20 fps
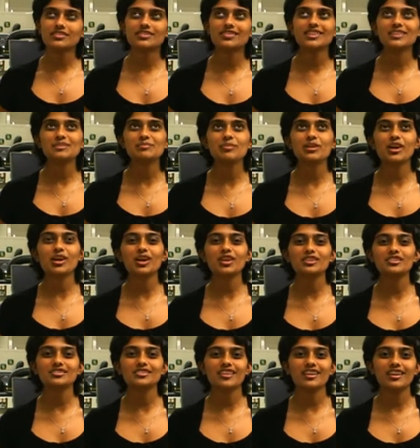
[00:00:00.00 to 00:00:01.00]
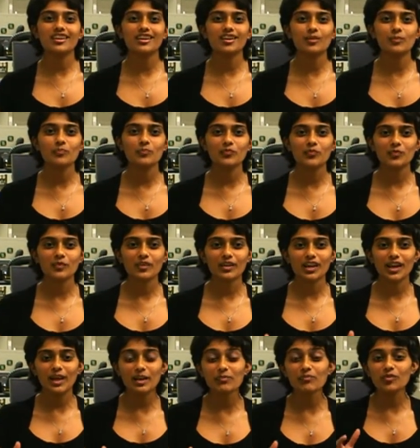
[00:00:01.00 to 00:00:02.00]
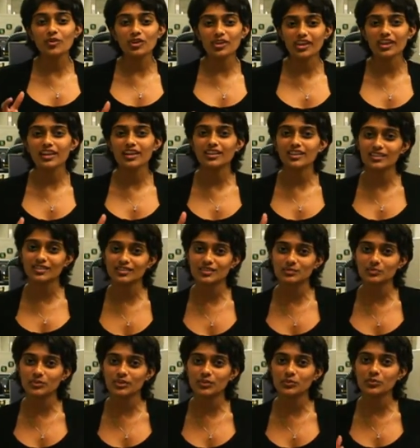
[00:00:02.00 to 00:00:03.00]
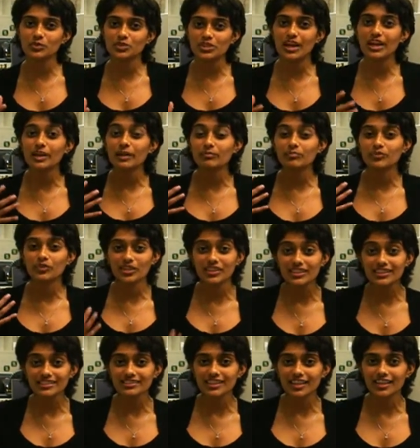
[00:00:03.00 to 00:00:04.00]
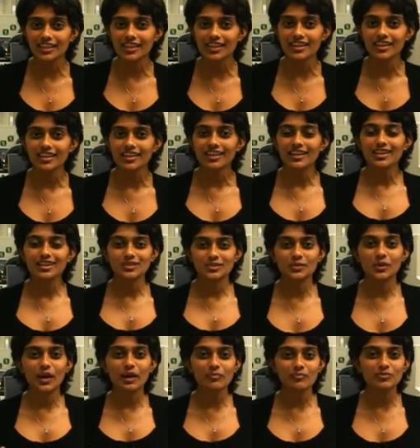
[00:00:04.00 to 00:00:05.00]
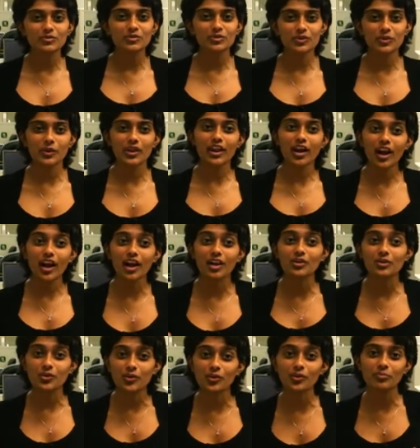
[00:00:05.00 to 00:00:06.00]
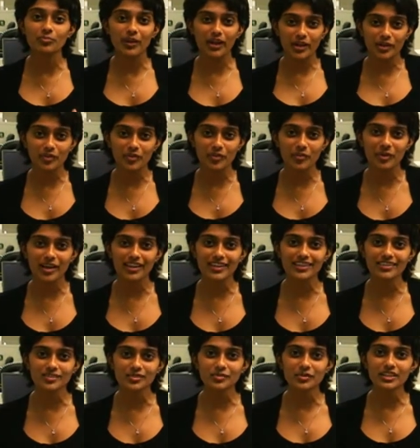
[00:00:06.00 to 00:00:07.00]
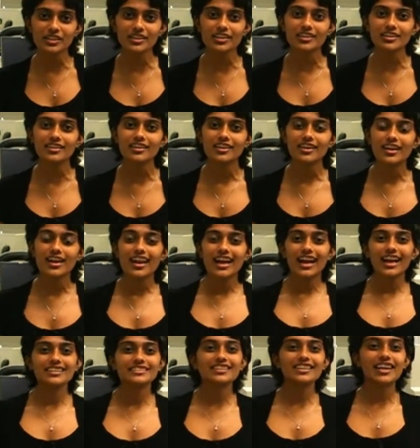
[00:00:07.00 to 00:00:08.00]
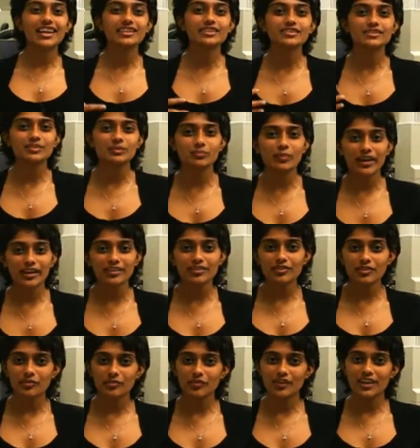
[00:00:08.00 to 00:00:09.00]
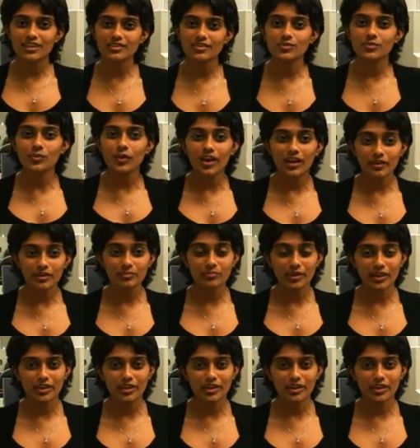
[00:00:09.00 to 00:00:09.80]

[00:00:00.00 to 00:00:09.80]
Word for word: That's because um, I am working in a discipline which I am really studying so I'm doing hardcore bioinformatics over here as against my intern friends who are in